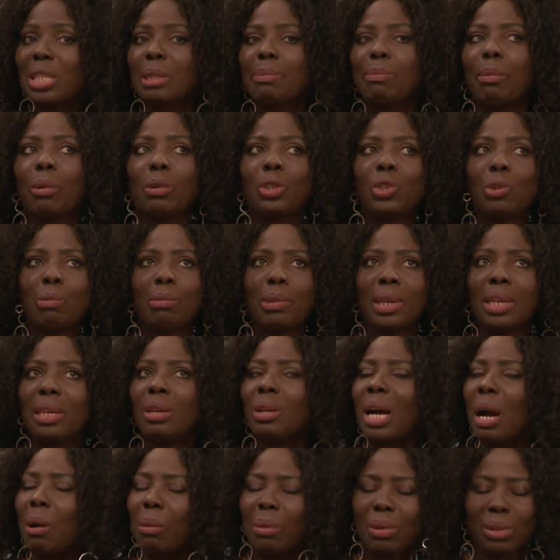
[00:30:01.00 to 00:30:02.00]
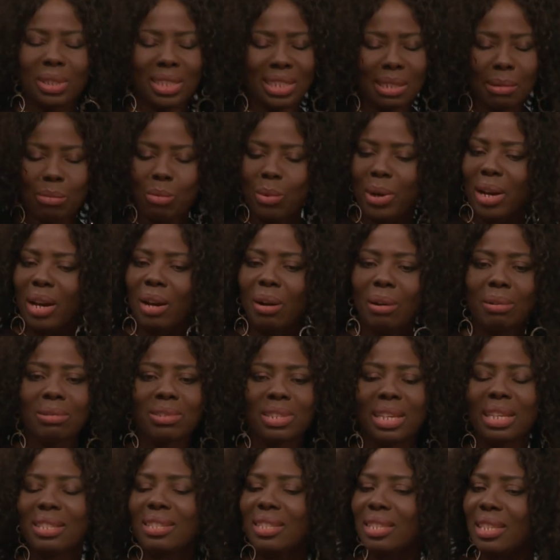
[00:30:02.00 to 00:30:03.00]
spoke to me somewhere
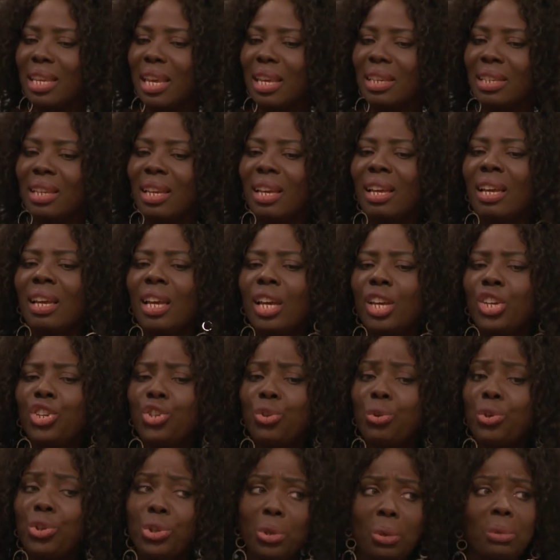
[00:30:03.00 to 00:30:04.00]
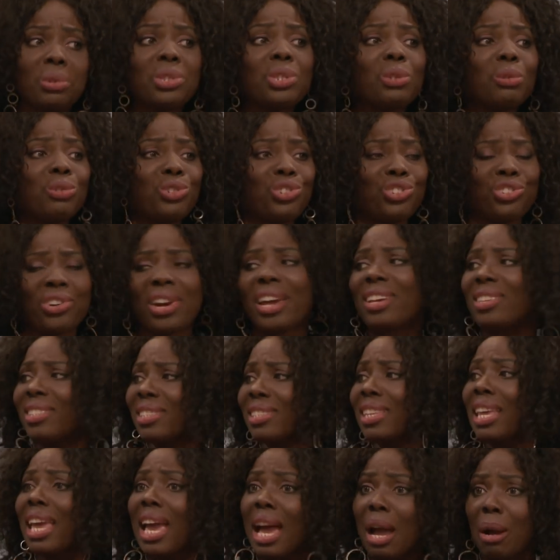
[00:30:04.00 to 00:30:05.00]
else and said, you used to
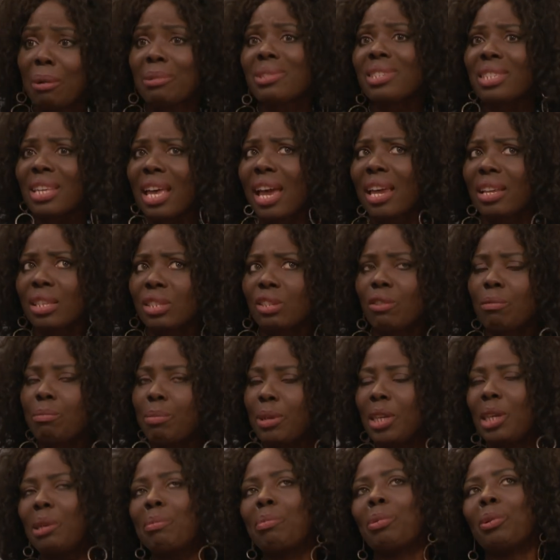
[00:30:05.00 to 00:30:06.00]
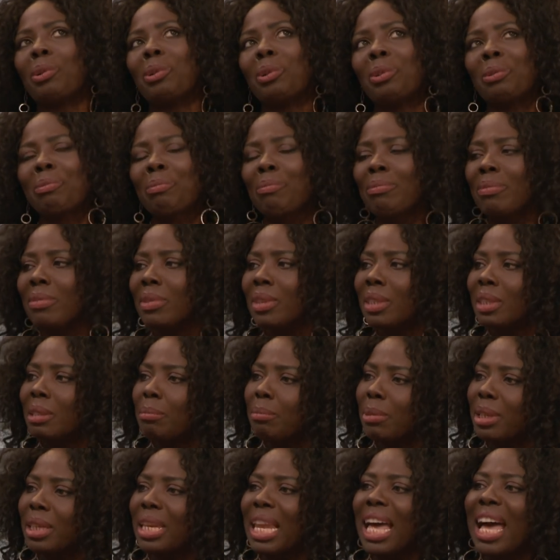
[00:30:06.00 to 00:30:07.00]
dress the outsides of people,
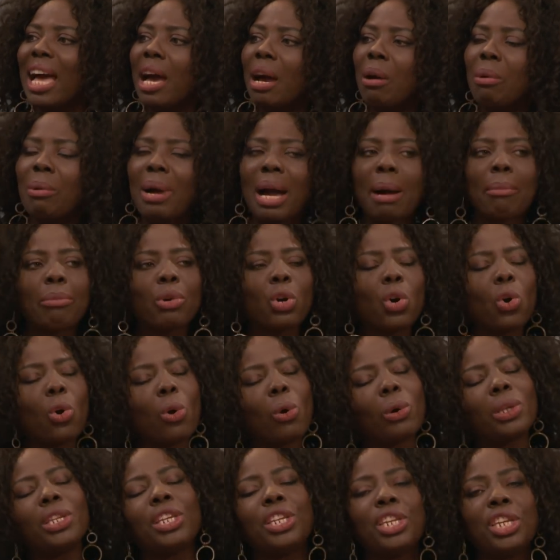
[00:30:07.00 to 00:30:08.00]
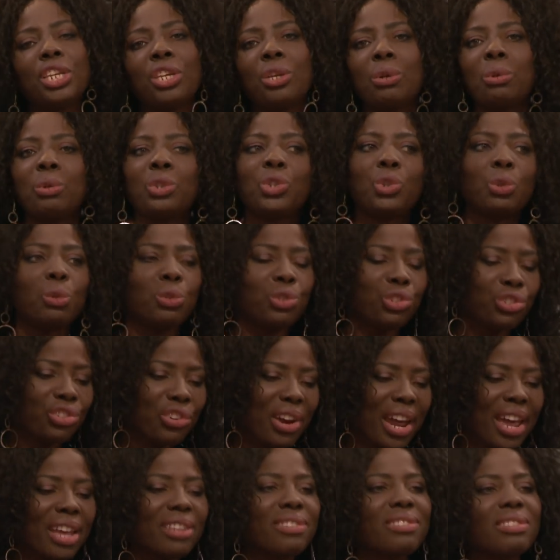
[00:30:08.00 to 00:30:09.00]
but now I'm calling you to
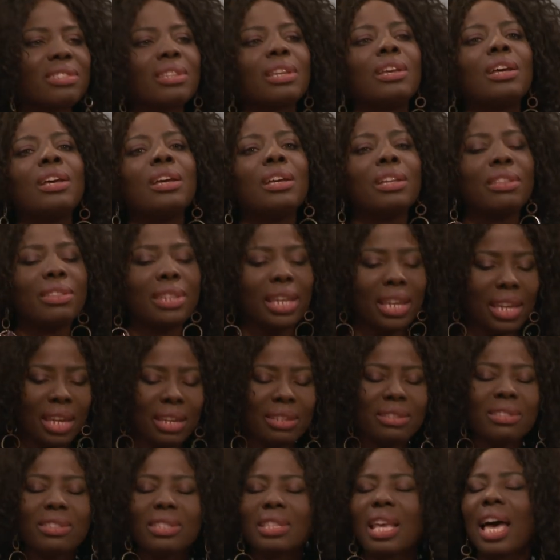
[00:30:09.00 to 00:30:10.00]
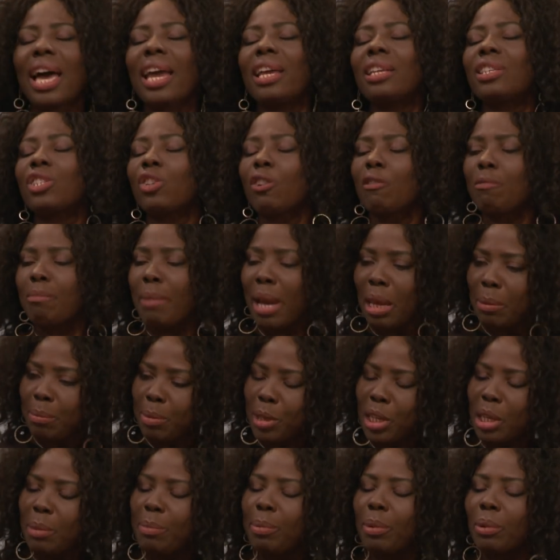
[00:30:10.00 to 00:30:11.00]
dress the insides of my
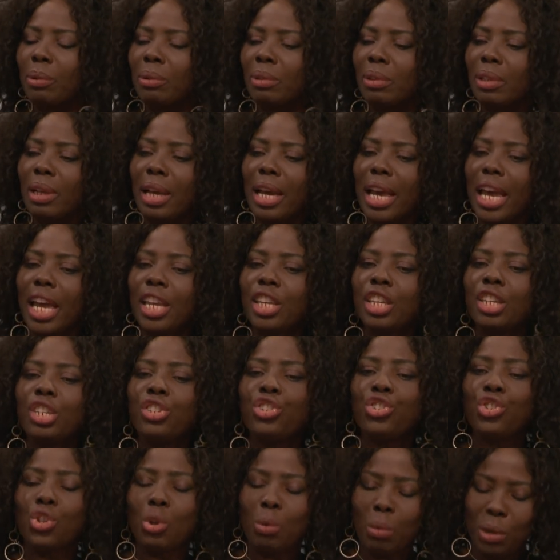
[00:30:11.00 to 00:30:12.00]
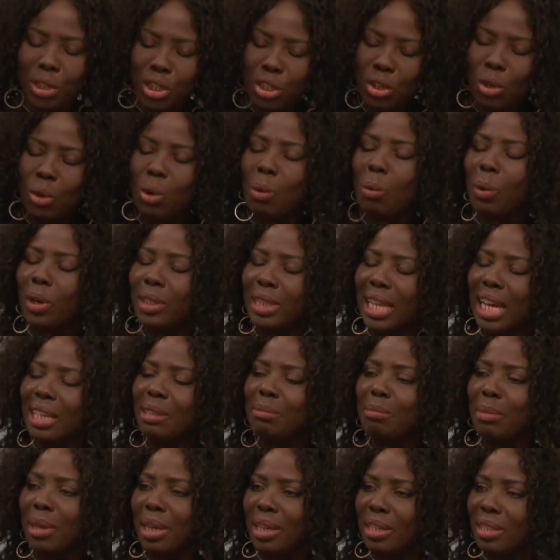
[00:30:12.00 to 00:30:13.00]
people. Wow. And you would know what
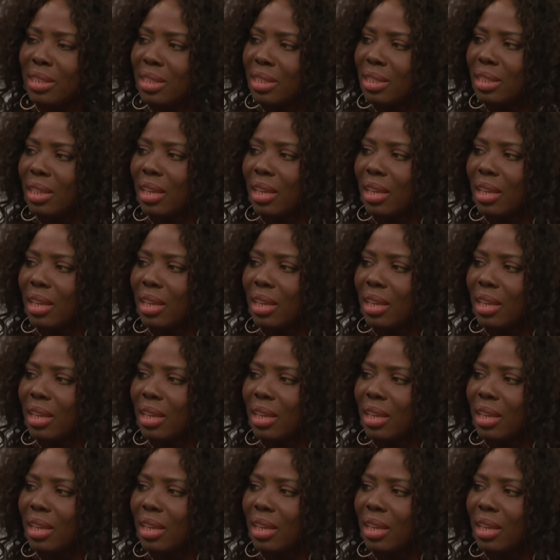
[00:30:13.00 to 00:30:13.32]
that means.